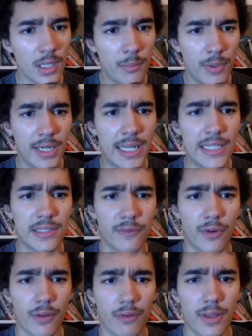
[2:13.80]
pretty decent
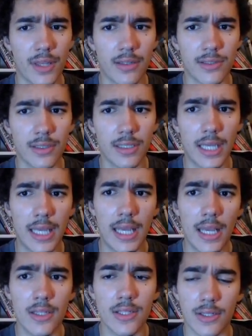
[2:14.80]
for 3,000.
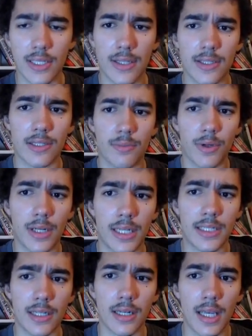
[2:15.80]
So I'll say this is pretty
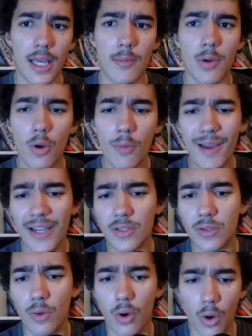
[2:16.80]
decent. But going back
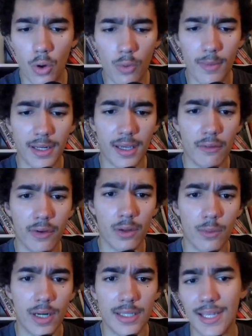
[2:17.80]
to home and
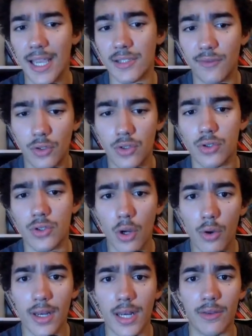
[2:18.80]
covering what is XFusion
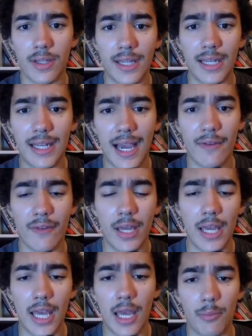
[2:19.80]
token, now they did have
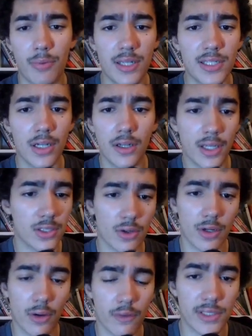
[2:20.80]
a pre-sale. It's
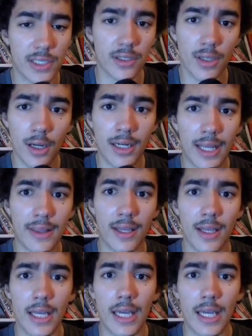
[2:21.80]
already obviously done, and